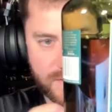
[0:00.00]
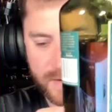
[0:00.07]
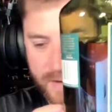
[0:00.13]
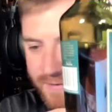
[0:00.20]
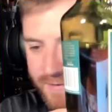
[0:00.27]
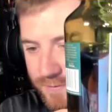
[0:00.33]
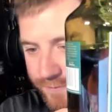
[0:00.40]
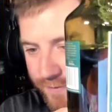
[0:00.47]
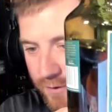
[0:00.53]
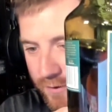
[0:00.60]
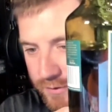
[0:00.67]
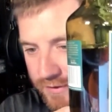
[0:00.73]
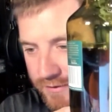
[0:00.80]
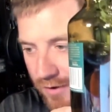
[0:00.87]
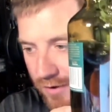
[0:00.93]
it's
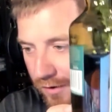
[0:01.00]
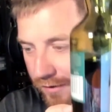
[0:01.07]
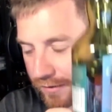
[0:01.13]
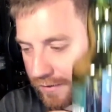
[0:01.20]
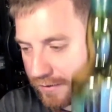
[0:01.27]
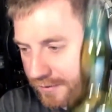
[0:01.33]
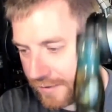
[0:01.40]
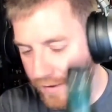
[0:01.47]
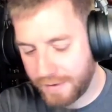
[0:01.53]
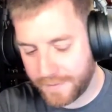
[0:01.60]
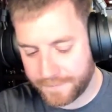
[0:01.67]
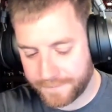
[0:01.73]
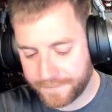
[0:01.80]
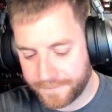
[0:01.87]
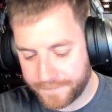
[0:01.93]
fairly dark
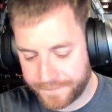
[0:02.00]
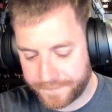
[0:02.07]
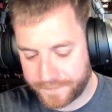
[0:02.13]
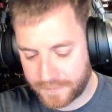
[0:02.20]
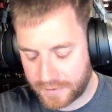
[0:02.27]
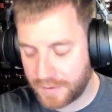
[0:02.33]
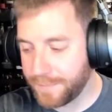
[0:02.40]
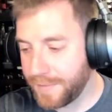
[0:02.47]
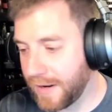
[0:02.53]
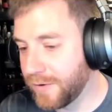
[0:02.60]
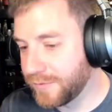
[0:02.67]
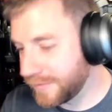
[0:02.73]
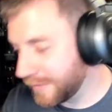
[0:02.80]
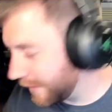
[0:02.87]
compared to